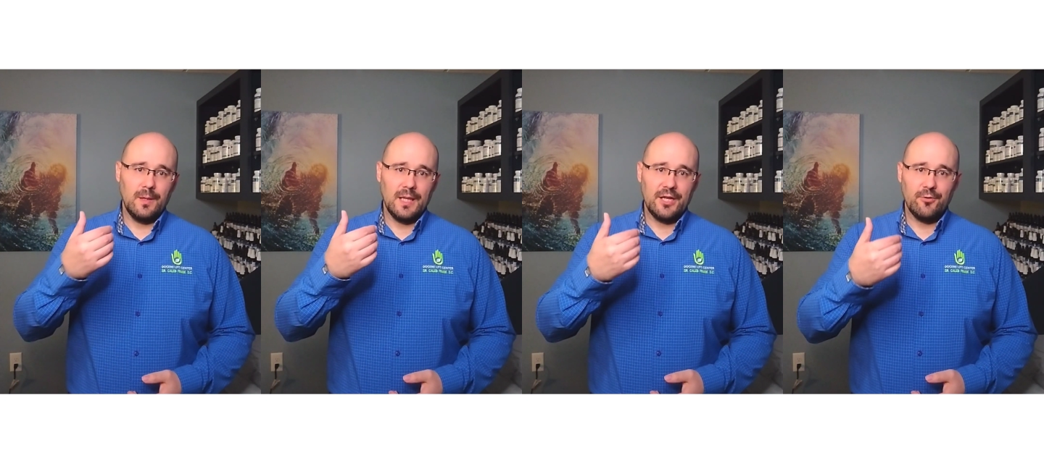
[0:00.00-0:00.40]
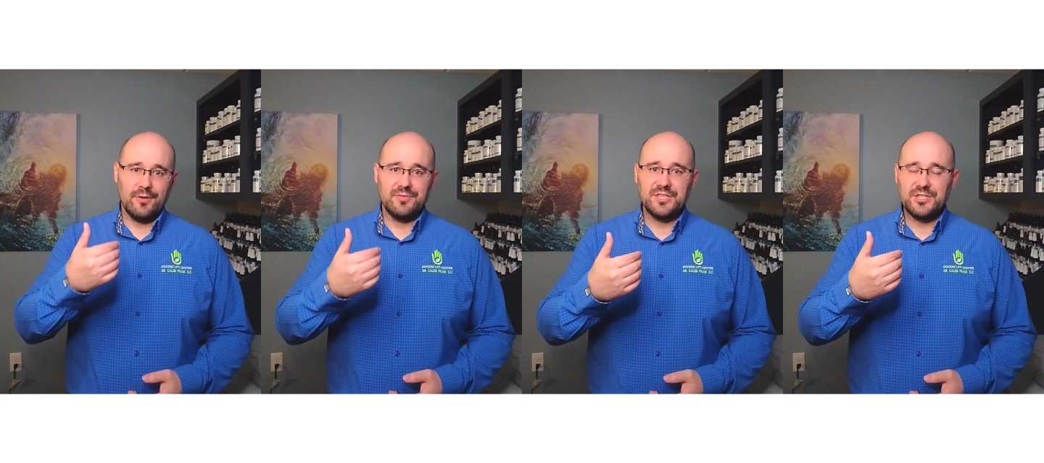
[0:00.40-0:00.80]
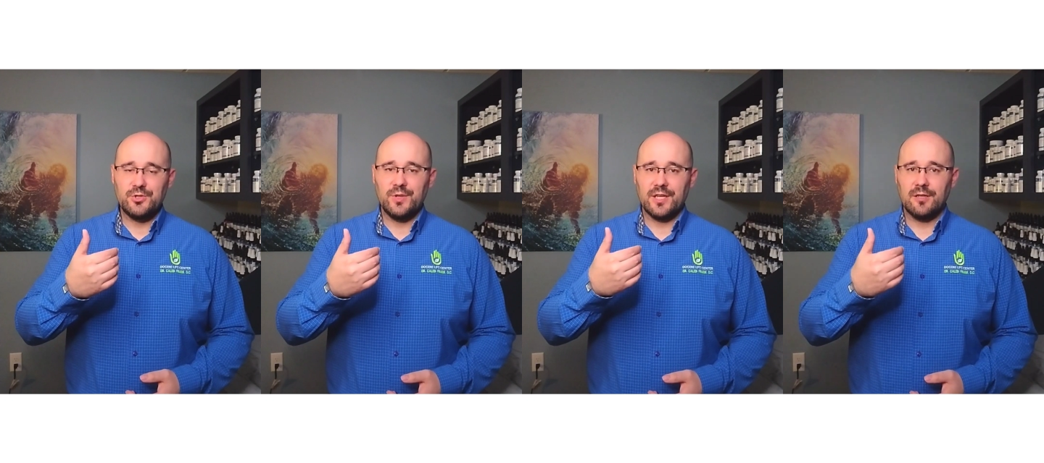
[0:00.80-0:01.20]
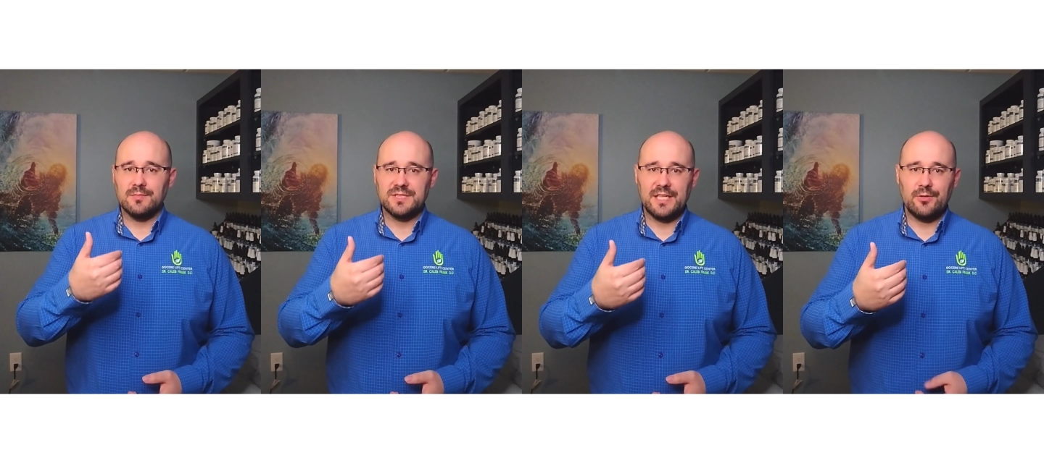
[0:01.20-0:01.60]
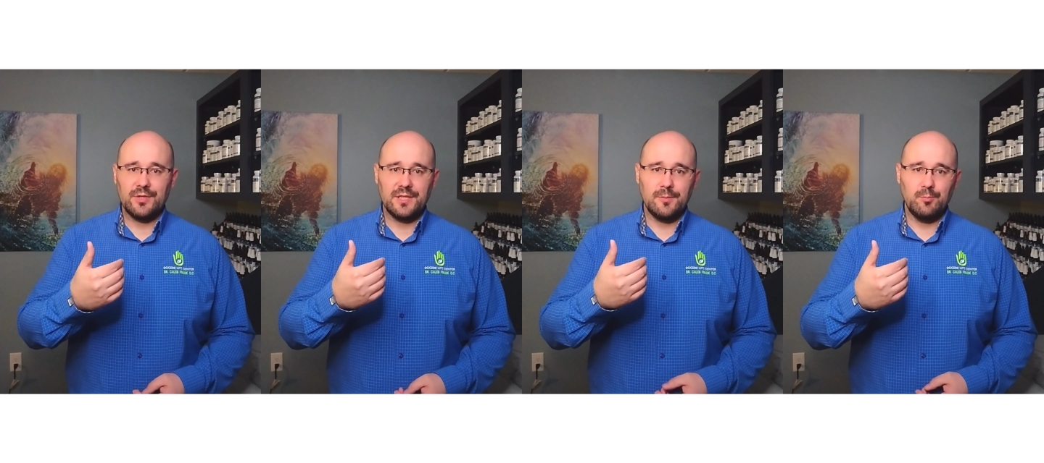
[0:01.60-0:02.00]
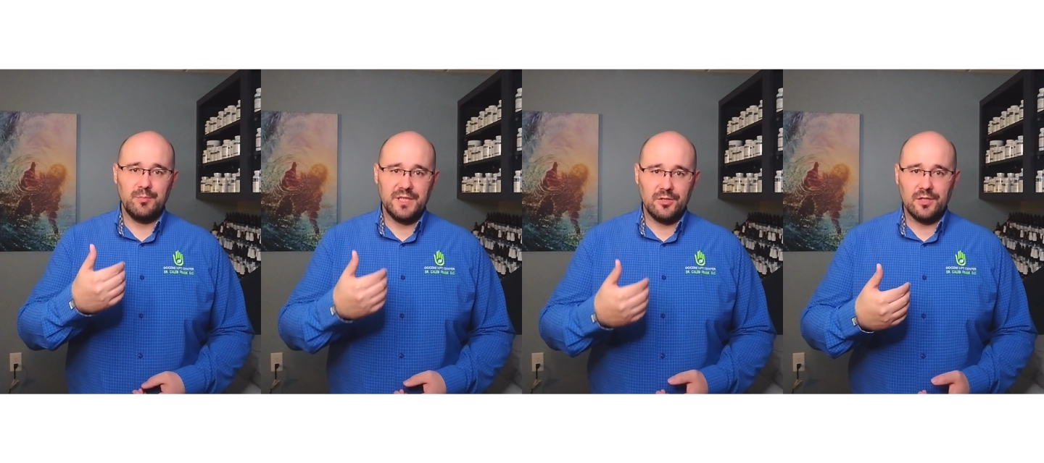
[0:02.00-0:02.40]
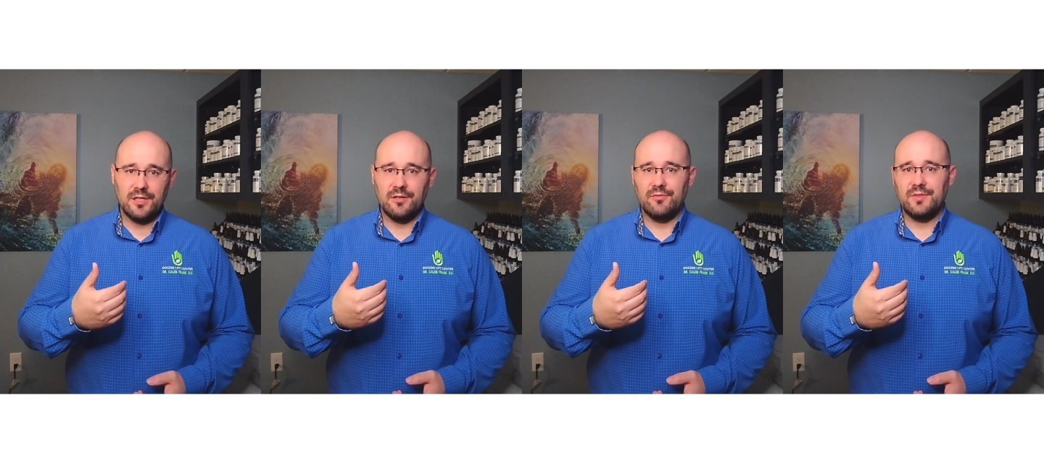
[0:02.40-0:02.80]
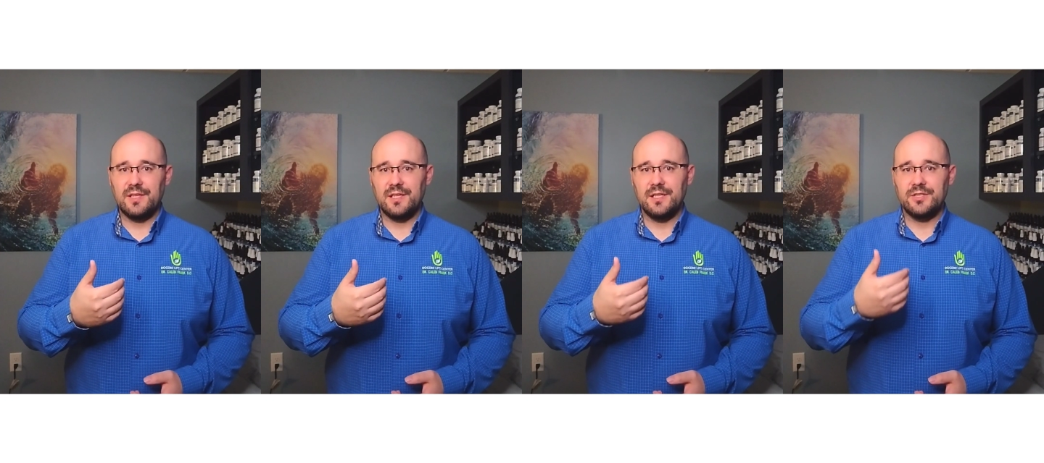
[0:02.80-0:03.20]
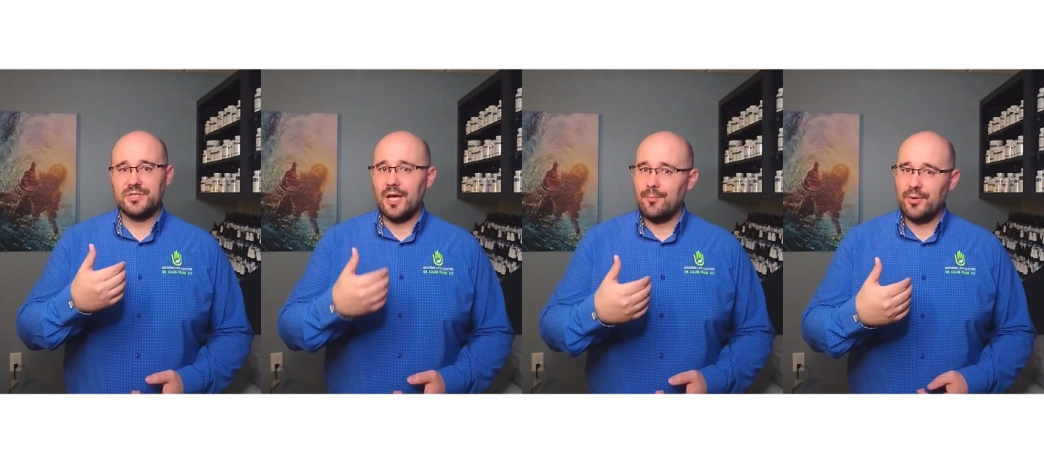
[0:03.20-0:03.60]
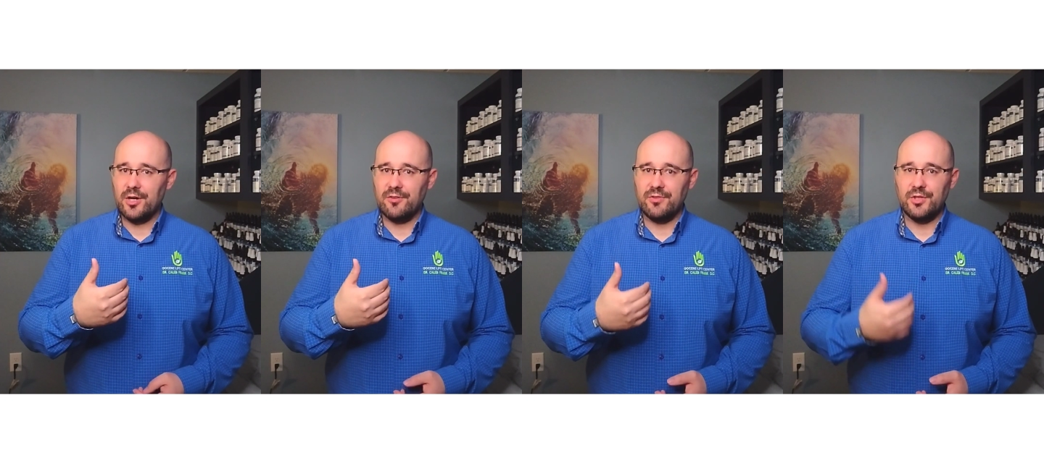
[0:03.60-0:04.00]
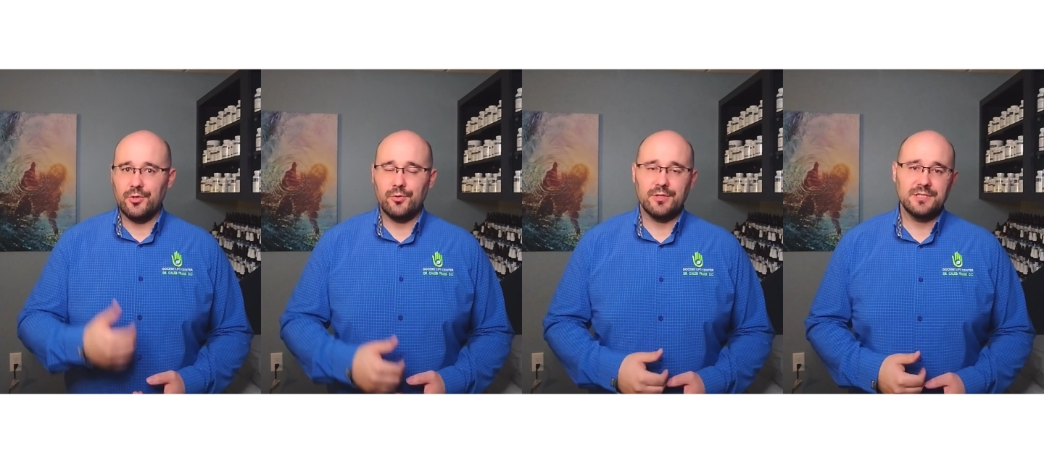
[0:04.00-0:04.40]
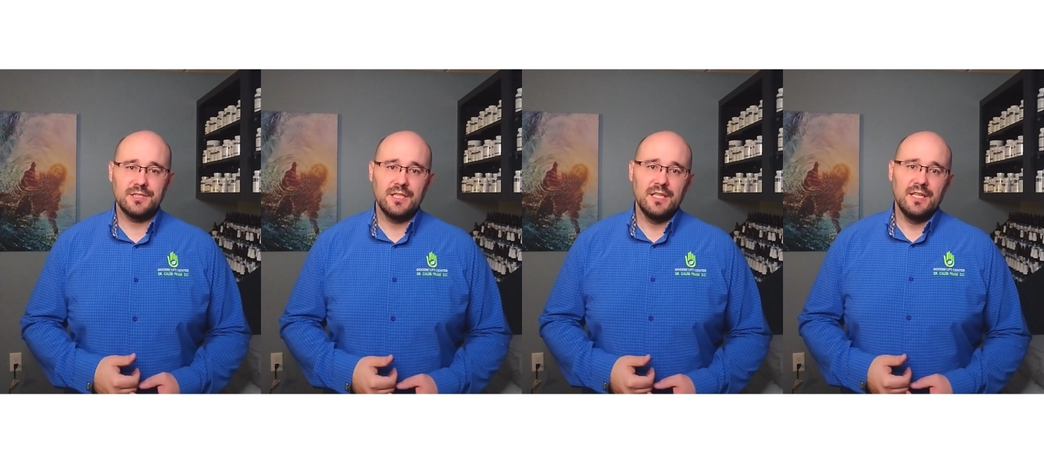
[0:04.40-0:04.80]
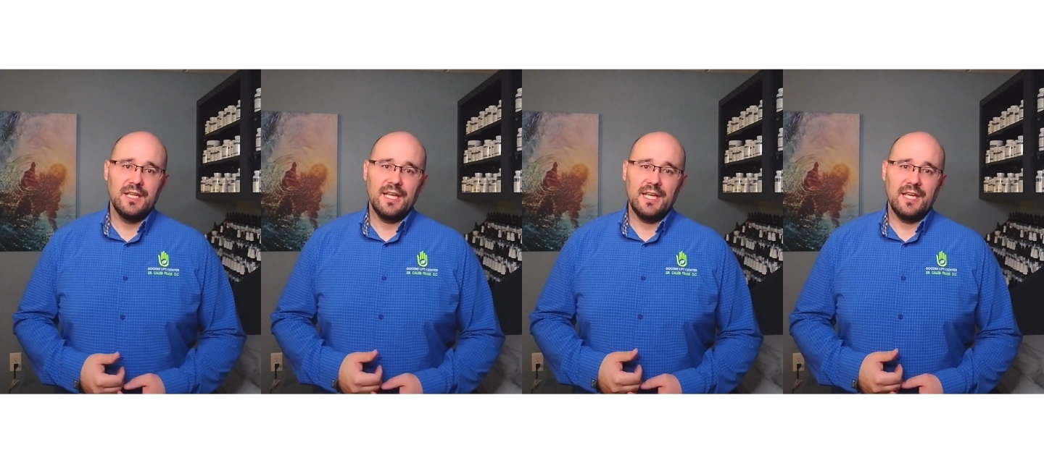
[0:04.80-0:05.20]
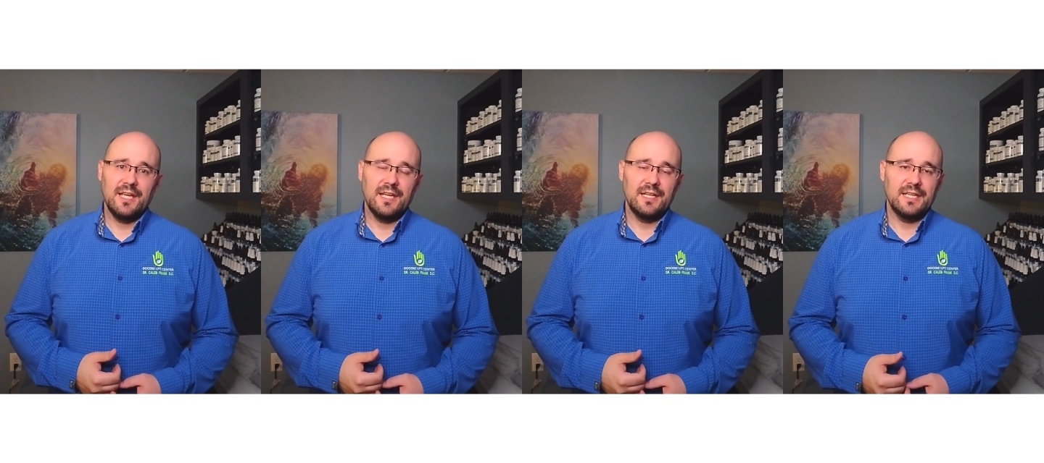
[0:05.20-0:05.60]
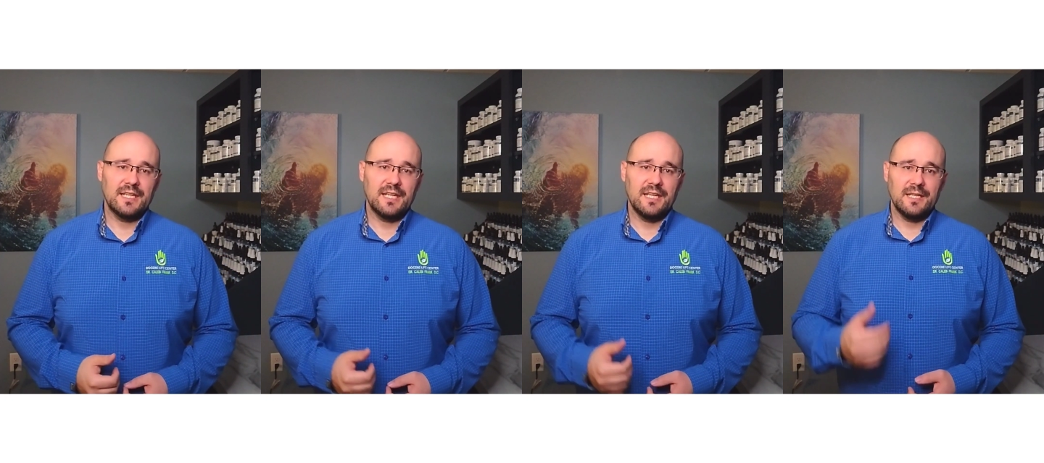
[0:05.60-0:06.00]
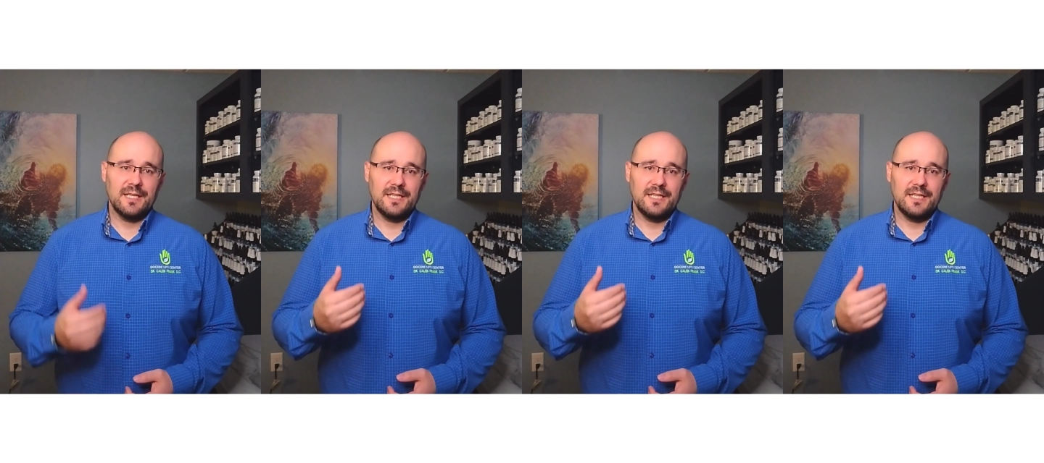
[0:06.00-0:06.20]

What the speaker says: layer of tissue that comes down in the middle of the top part of the uterus, and it can lead